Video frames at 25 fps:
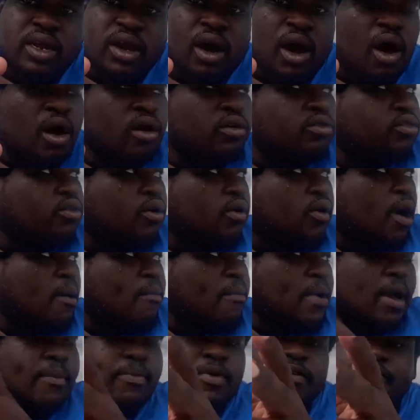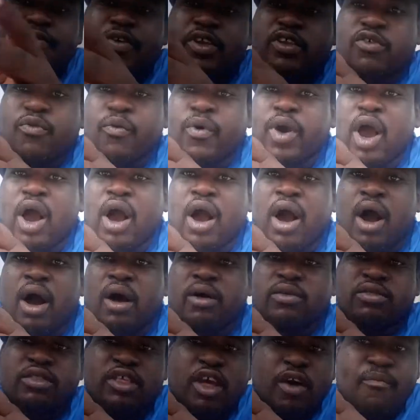also, I might be featured with
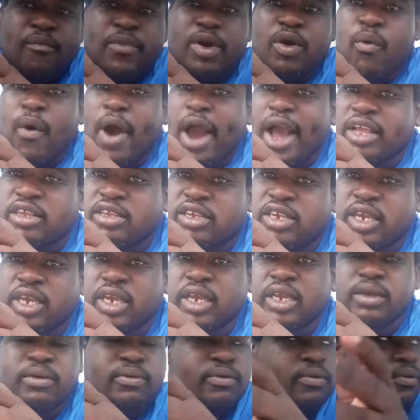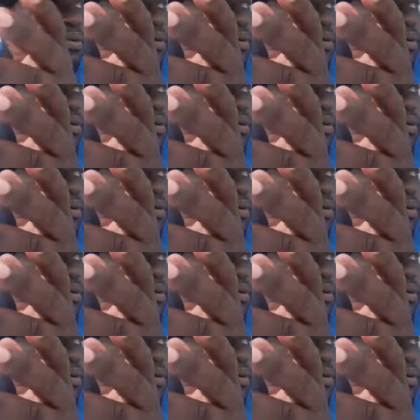Self-Made YG,